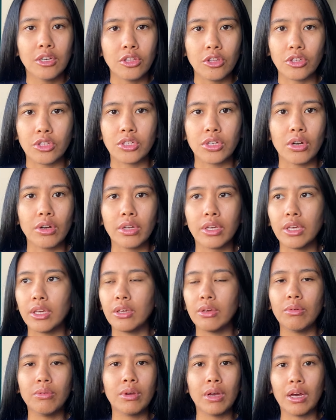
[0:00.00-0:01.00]
the turkey,
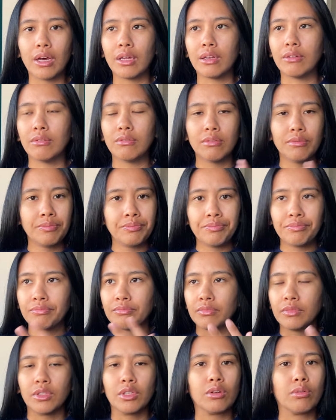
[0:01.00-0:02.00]
you got
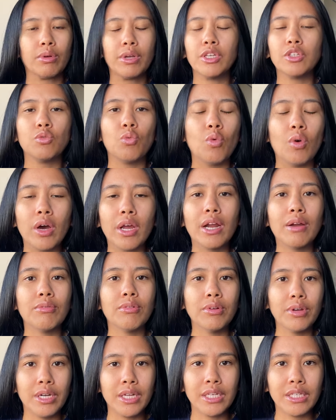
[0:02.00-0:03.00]
the greens,
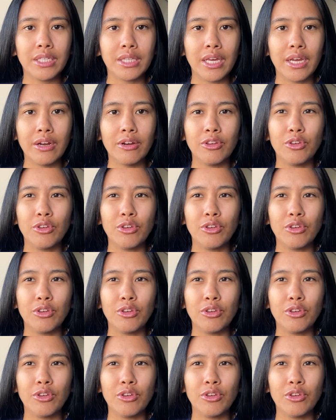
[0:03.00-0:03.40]
whatever it is there.